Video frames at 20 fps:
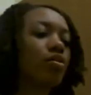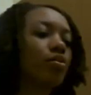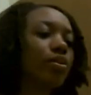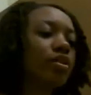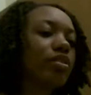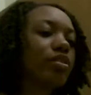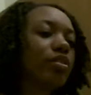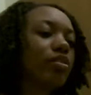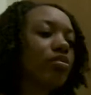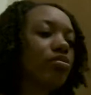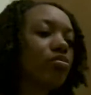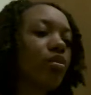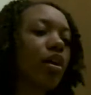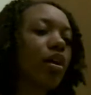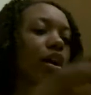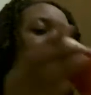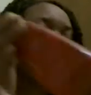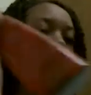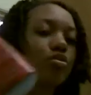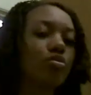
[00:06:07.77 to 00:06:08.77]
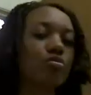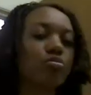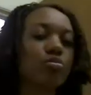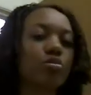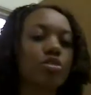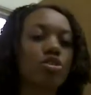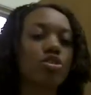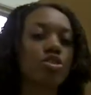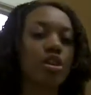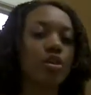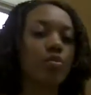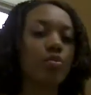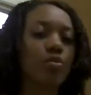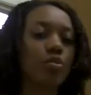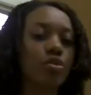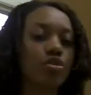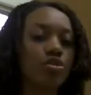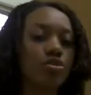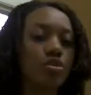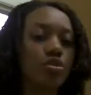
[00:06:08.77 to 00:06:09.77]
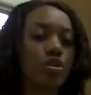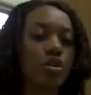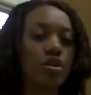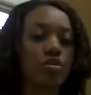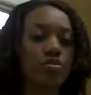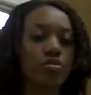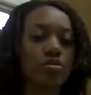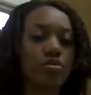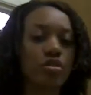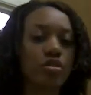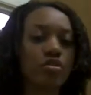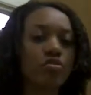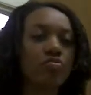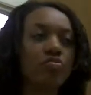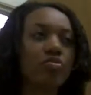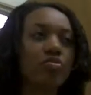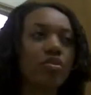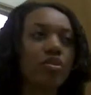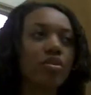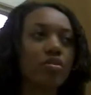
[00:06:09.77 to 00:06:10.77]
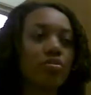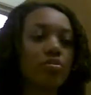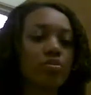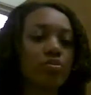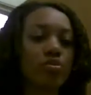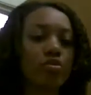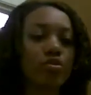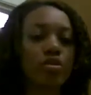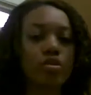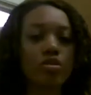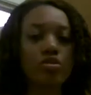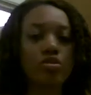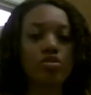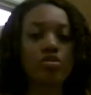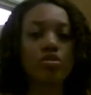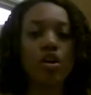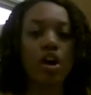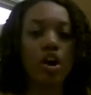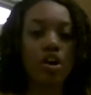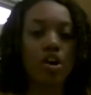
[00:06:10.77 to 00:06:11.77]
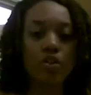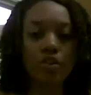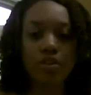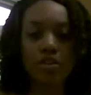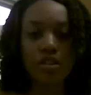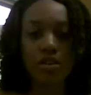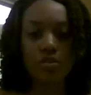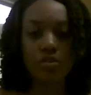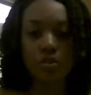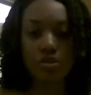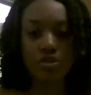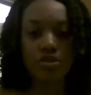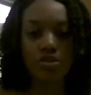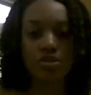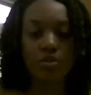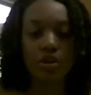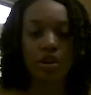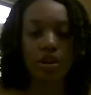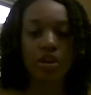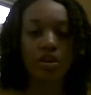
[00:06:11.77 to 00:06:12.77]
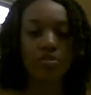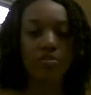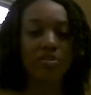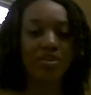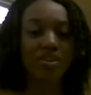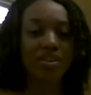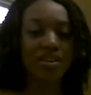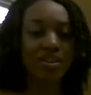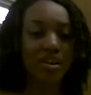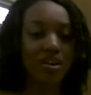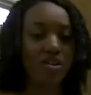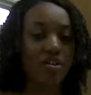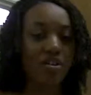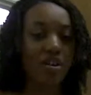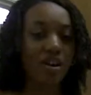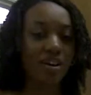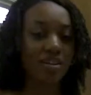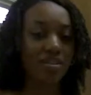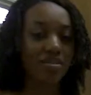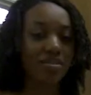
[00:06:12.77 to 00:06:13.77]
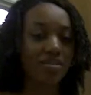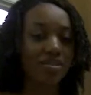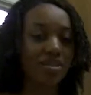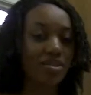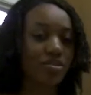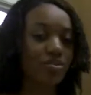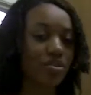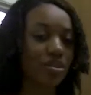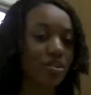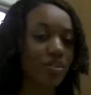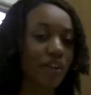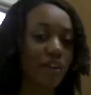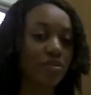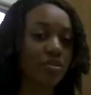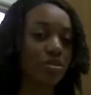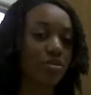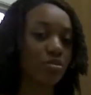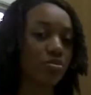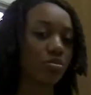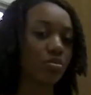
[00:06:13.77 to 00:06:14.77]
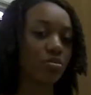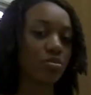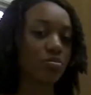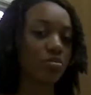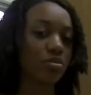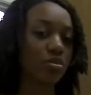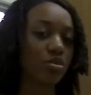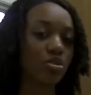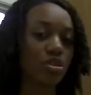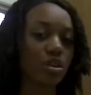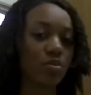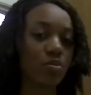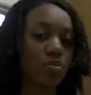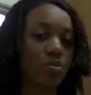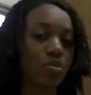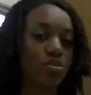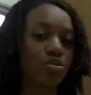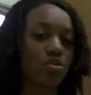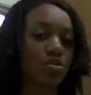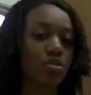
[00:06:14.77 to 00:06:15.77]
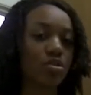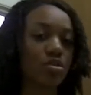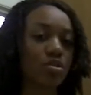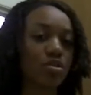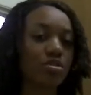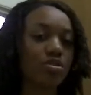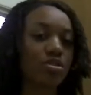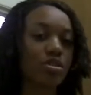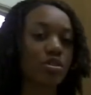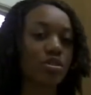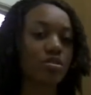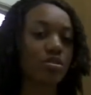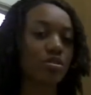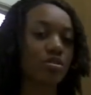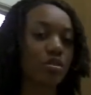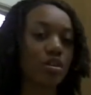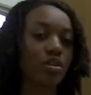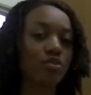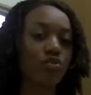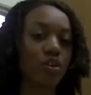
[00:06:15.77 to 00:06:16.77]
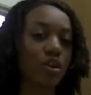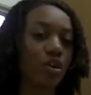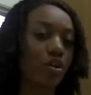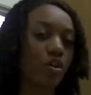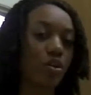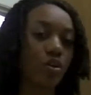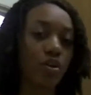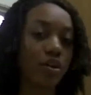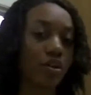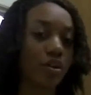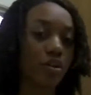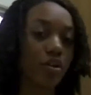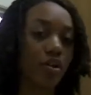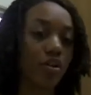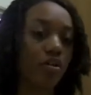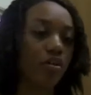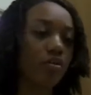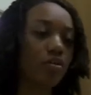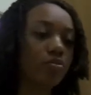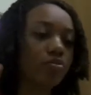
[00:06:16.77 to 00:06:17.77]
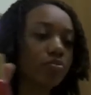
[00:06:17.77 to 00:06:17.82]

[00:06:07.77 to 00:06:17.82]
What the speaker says: With this one, I use with the Shea Moisture also because I always need moisture in my hair. But in all honesty, you only have to use this one with Shea Moisture because this gel does not dry hard at all.